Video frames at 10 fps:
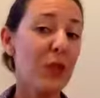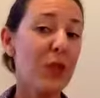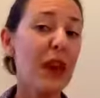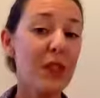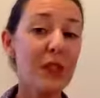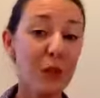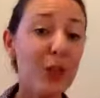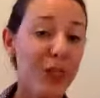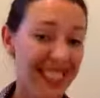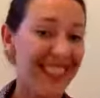do have
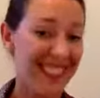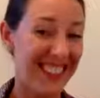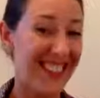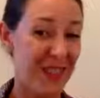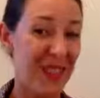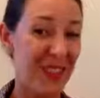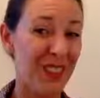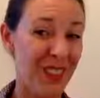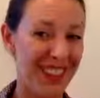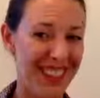solutions to some of
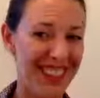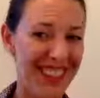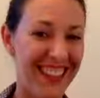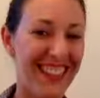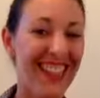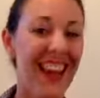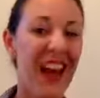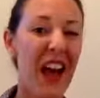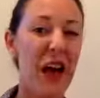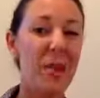those questions.
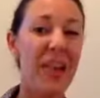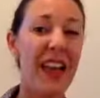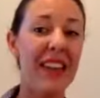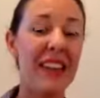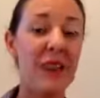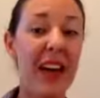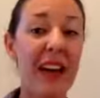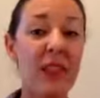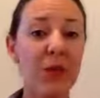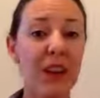And so
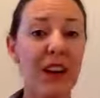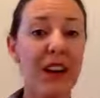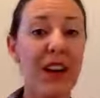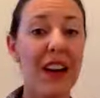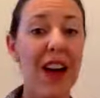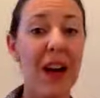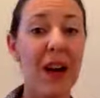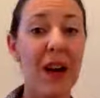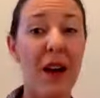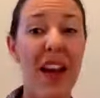that's where
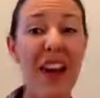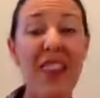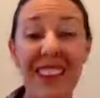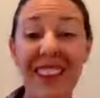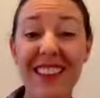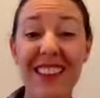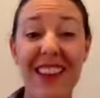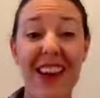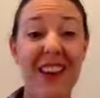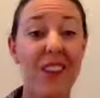evidence
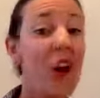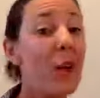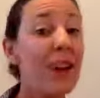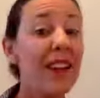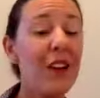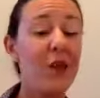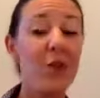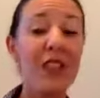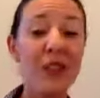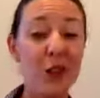and economic
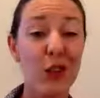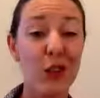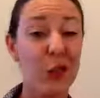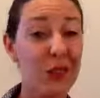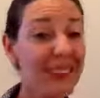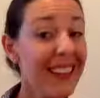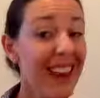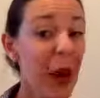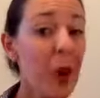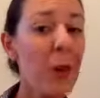research really can
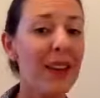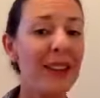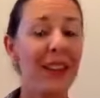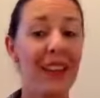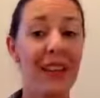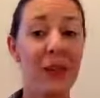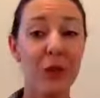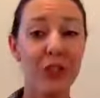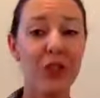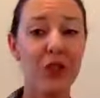help us, because it can
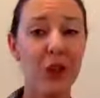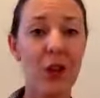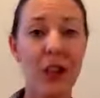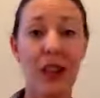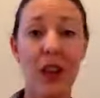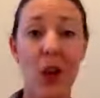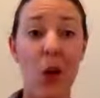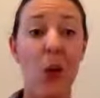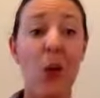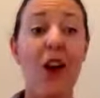really show us
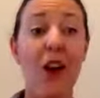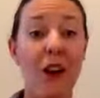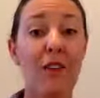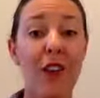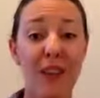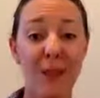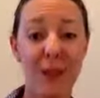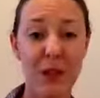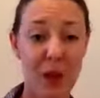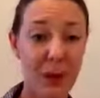where our
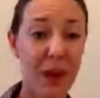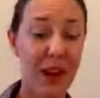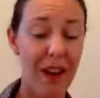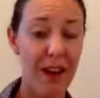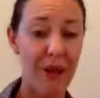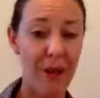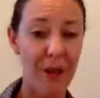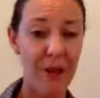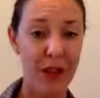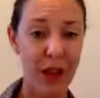investments are going to pay off
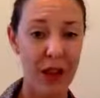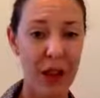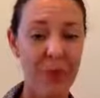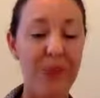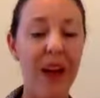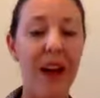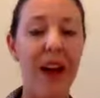over time.